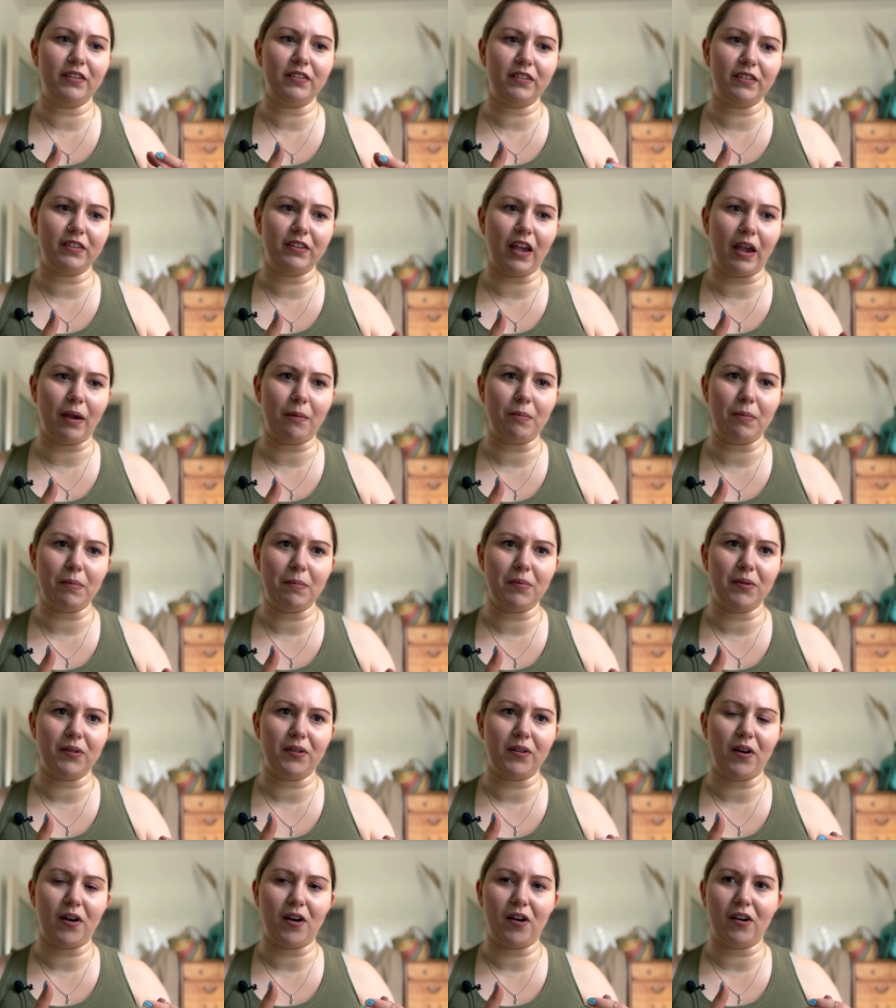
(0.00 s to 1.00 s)
gay
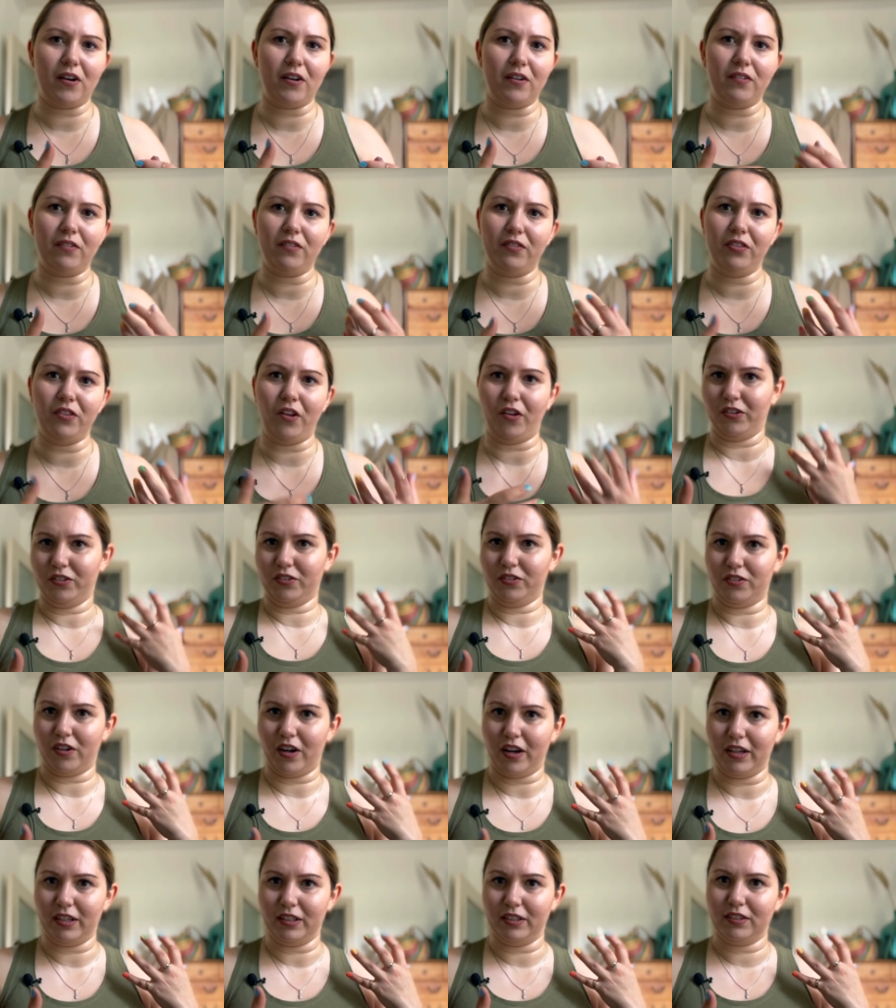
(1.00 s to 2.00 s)
people are not
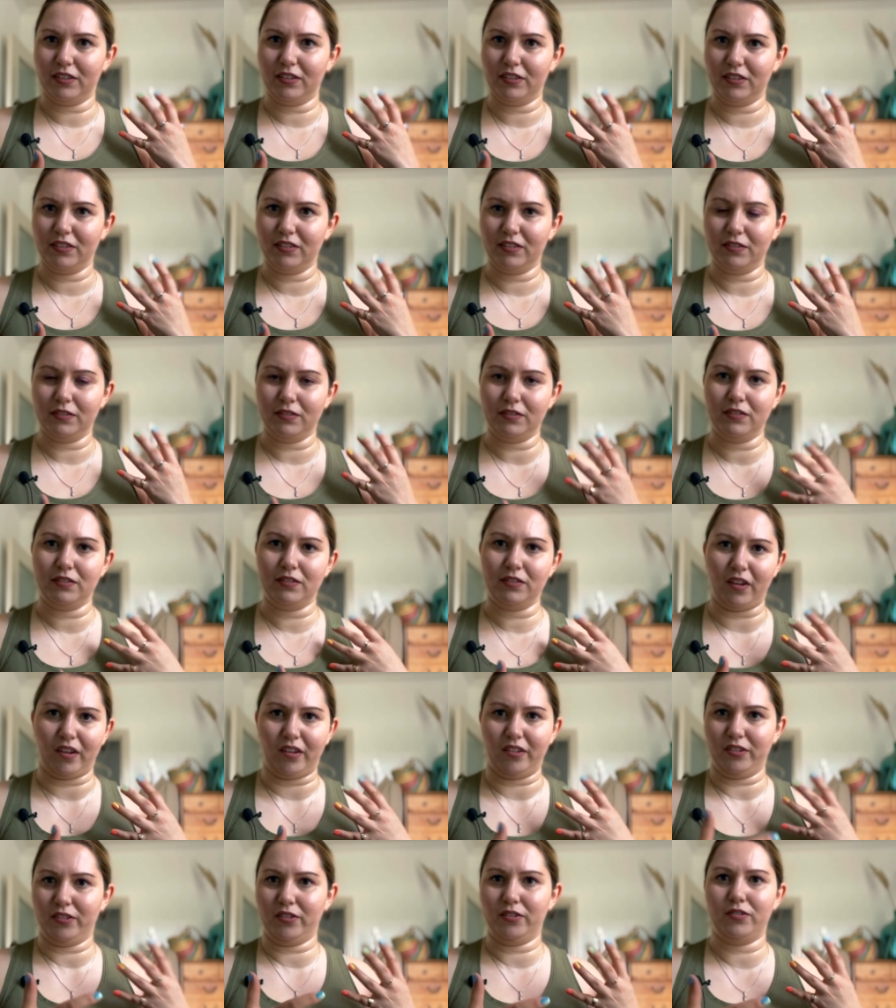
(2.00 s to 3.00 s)
right,
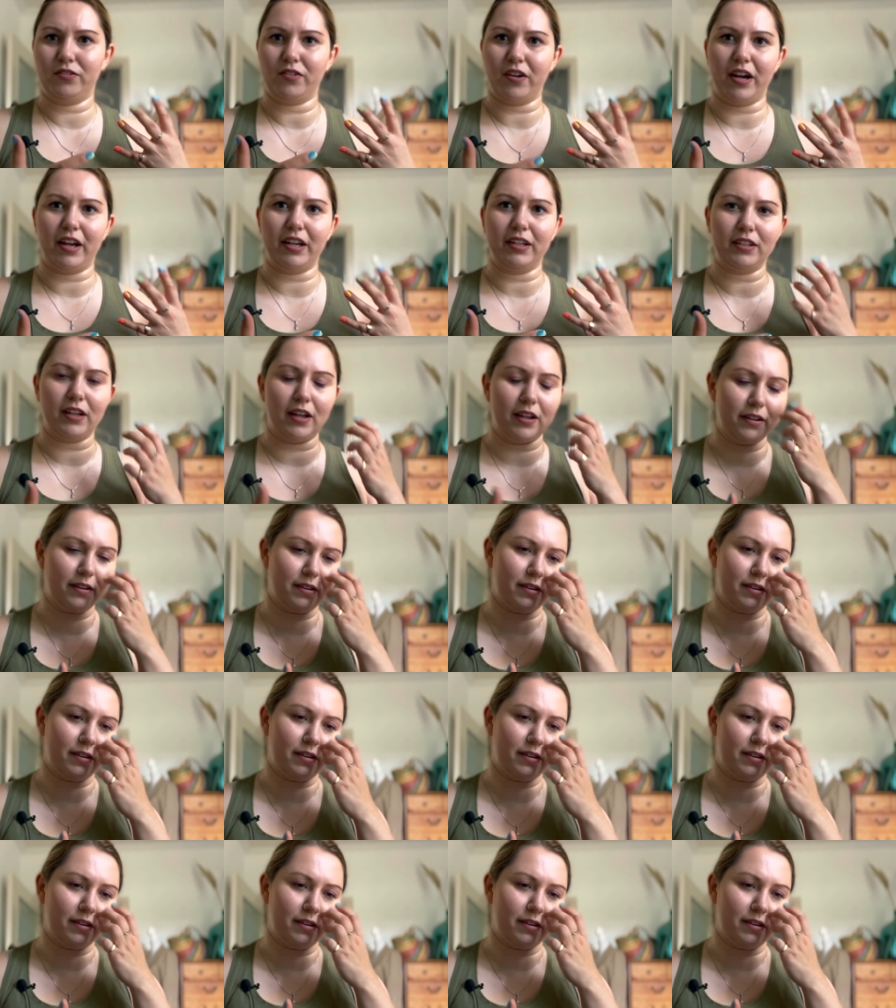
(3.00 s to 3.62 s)
not straight.